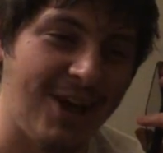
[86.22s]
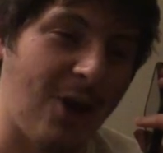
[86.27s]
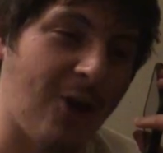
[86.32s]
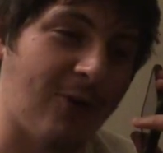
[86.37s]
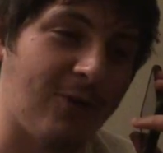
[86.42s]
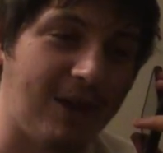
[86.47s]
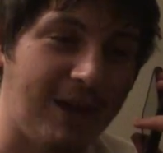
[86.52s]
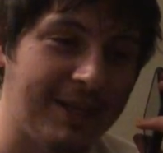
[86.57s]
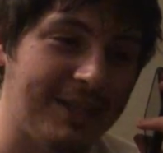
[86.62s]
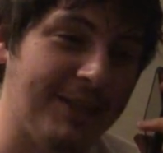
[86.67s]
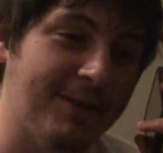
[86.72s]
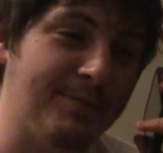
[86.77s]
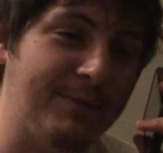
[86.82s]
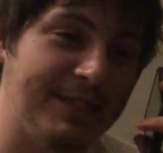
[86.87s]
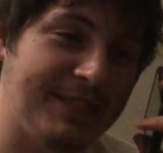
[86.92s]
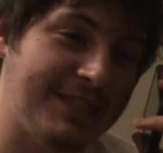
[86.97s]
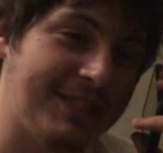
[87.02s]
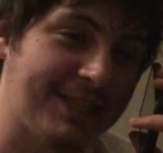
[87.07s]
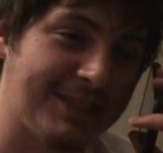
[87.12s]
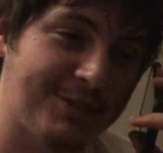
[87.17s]
All right, give me
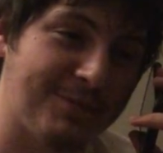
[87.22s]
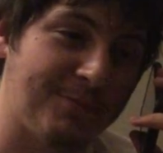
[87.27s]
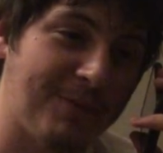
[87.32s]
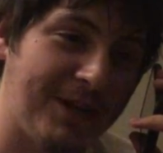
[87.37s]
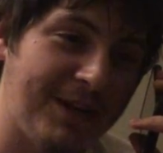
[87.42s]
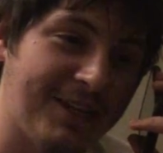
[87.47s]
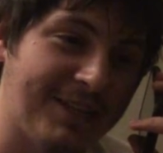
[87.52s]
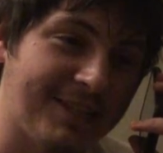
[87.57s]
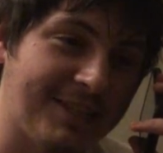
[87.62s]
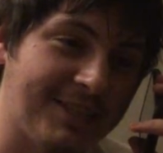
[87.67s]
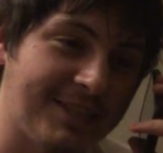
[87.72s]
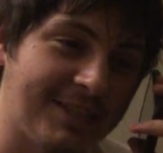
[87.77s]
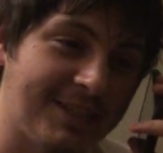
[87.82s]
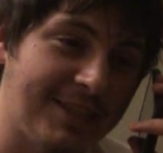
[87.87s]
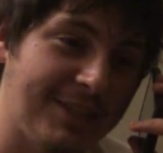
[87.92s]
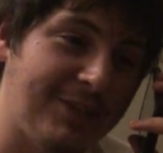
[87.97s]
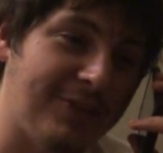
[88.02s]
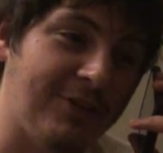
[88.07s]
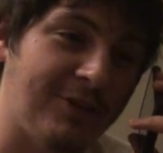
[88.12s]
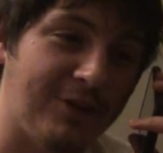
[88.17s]
six minutes.
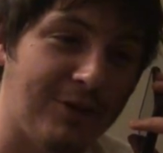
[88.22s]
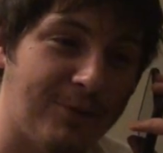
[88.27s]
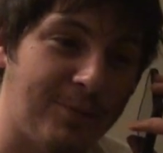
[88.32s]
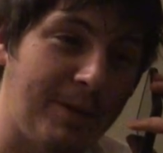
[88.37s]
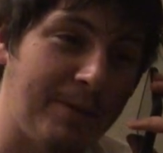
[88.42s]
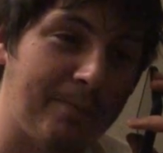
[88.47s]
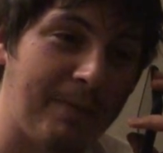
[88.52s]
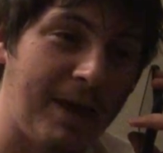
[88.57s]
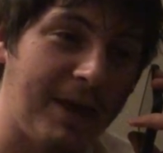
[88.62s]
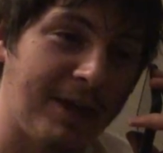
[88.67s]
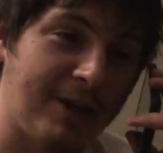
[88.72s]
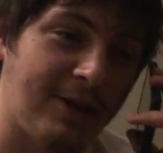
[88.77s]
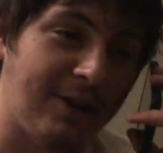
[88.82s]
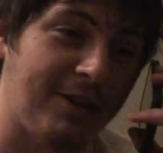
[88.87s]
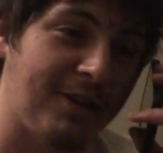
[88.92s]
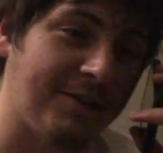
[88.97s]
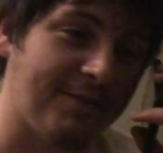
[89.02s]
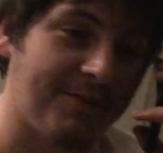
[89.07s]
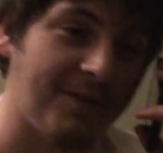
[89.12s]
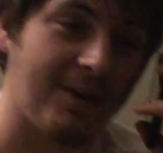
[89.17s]
You hear me banging
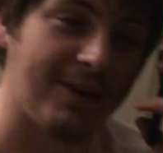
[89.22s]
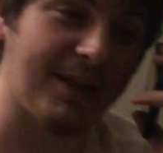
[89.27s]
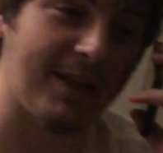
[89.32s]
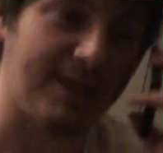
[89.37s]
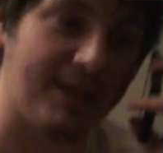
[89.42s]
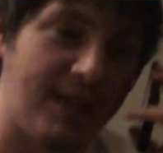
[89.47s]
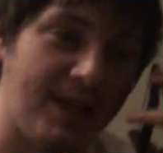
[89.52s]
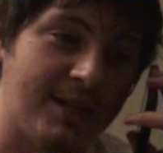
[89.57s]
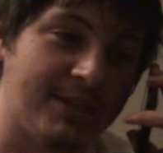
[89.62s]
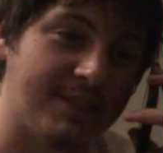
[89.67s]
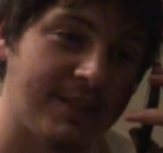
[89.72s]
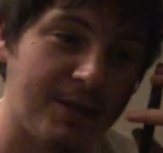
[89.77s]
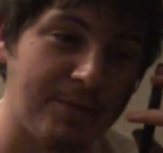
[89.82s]
on that fucking glass.